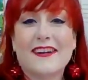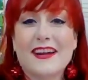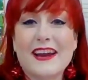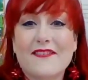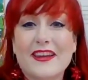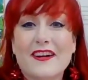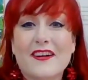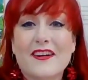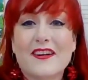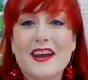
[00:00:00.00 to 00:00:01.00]
All right, we
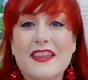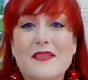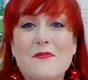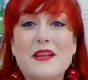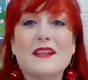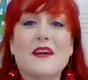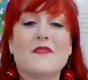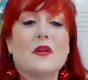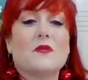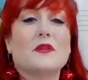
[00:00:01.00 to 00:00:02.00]
are in the middle of
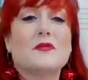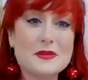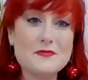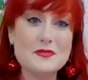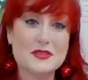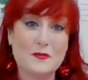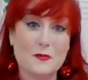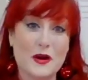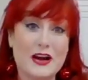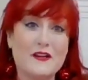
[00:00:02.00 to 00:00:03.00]
our First Steps in Music
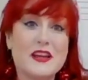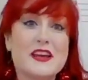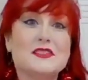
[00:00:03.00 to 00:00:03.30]
workout.